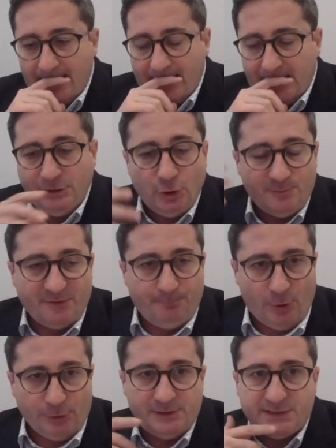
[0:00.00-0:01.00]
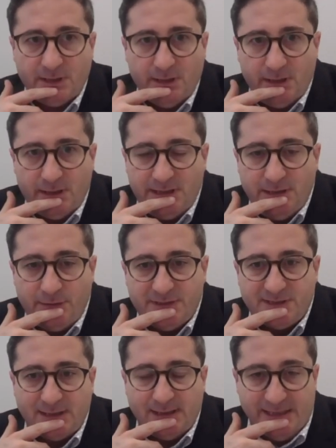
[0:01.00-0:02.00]
In terms of models, here
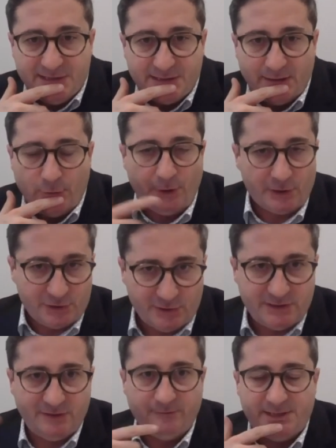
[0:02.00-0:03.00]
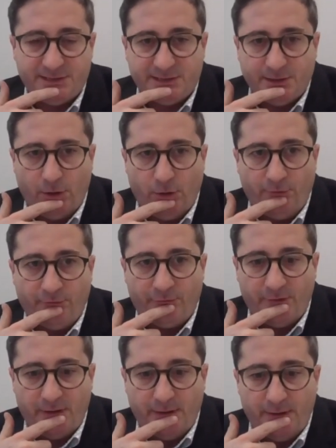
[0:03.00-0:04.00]
is a list, a non-exhaustive list of
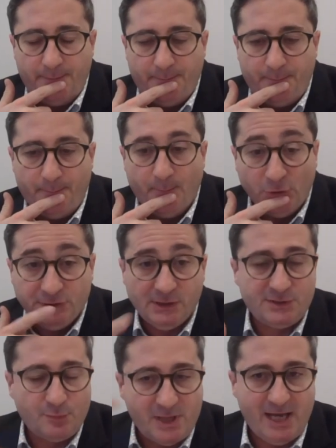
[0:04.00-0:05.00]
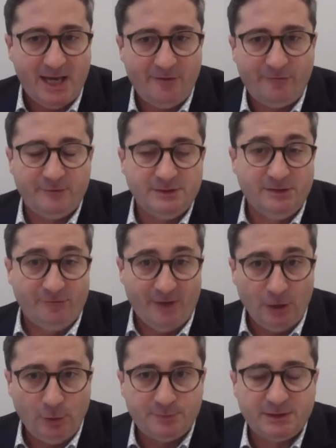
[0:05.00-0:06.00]
models we have
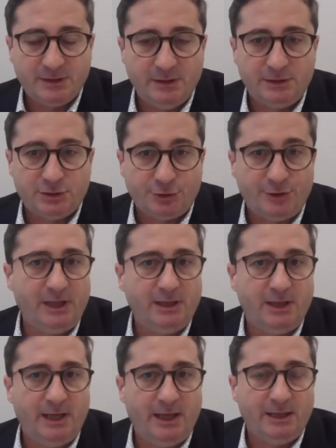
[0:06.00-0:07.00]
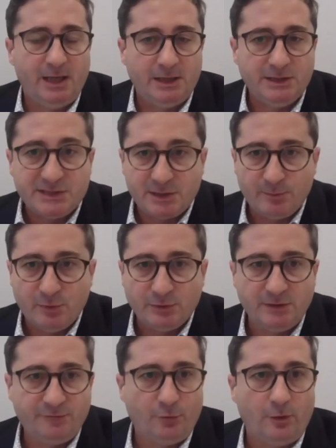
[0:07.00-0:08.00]
developed, trained, and
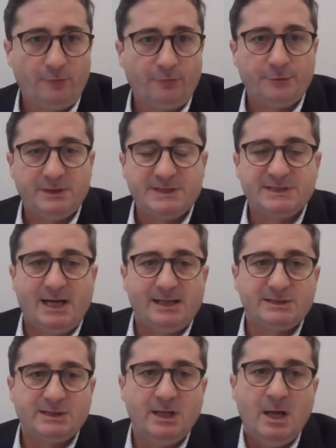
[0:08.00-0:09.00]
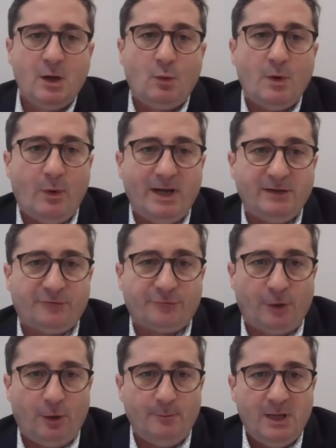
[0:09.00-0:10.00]
distributed for this task. We went
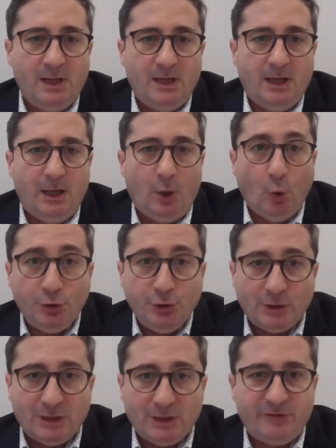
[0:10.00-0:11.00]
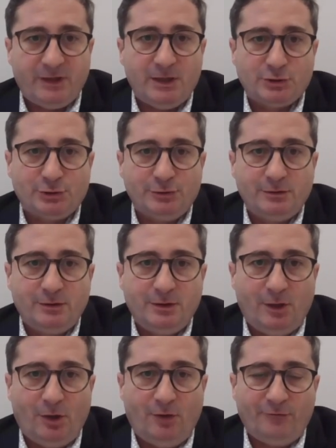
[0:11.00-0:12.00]
from audio classification
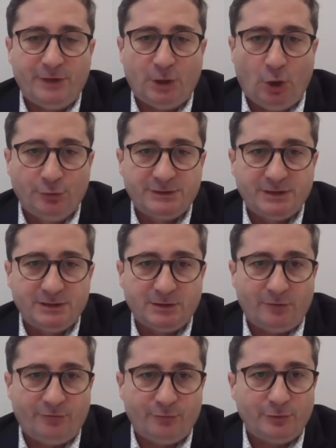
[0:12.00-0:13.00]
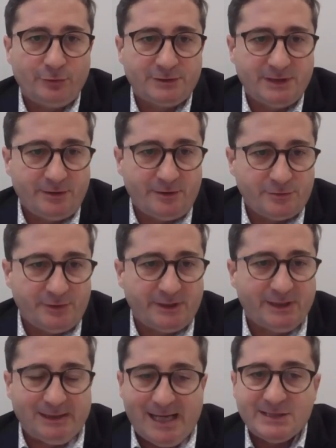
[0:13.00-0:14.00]
of the content of food container and
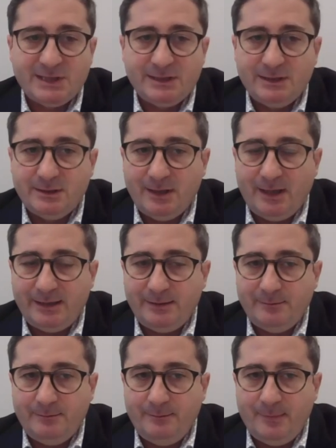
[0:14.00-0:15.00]
drinking glass, and I